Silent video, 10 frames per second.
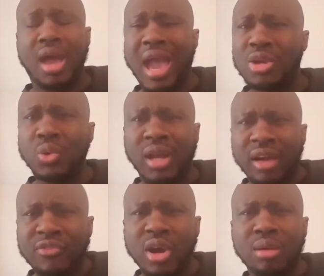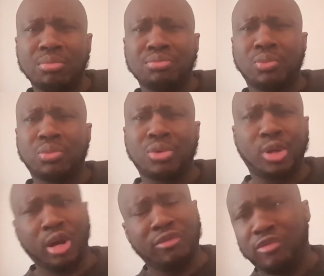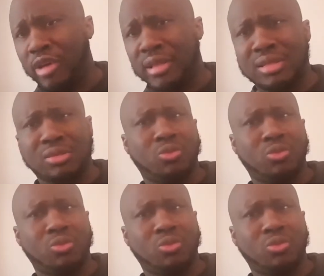and you left your girlfriend,